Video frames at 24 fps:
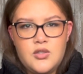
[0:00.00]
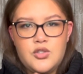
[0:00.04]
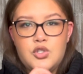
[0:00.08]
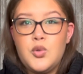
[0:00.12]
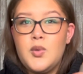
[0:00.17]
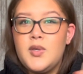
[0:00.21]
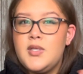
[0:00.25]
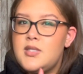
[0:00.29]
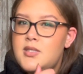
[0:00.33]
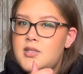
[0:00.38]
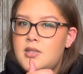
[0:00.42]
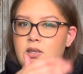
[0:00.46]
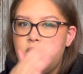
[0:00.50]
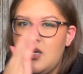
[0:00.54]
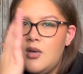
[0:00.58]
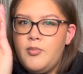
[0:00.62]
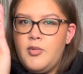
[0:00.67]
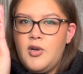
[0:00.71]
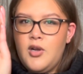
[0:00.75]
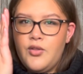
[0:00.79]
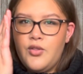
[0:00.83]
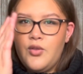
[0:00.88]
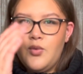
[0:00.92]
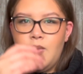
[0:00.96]
Twist it up
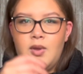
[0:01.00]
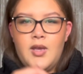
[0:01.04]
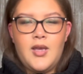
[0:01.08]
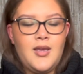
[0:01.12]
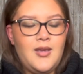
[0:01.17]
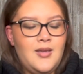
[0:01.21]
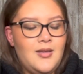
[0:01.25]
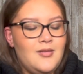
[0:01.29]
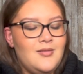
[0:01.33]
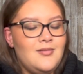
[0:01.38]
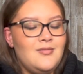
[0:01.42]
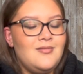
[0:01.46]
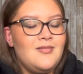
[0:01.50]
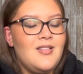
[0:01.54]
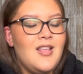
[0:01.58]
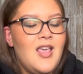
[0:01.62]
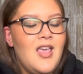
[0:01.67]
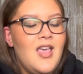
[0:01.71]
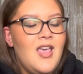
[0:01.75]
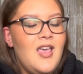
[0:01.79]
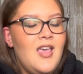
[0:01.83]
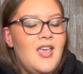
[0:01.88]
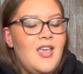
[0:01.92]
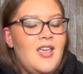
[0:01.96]
all the way
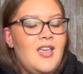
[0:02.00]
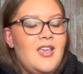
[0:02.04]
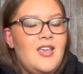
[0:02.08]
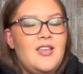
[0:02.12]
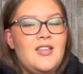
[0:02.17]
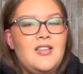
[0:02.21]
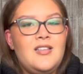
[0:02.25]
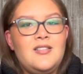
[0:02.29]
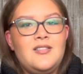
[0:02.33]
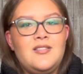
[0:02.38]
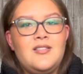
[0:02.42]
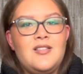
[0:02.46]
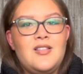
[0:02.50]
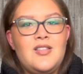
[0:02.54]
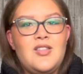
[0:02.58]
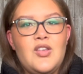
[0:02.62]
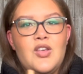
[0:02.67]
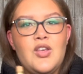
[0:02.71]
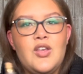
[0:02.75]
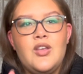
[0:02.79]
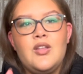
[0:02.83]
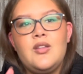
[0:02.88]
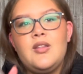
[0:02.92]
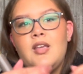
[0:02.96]
in
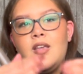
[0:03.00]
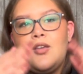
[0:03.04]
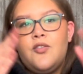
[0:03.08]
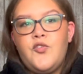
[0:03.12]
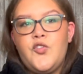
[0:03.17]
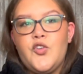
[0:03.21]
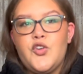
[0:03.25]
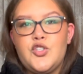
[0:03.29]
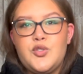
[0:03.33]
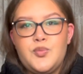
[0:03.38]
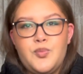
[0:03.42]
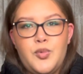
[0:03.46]
the like first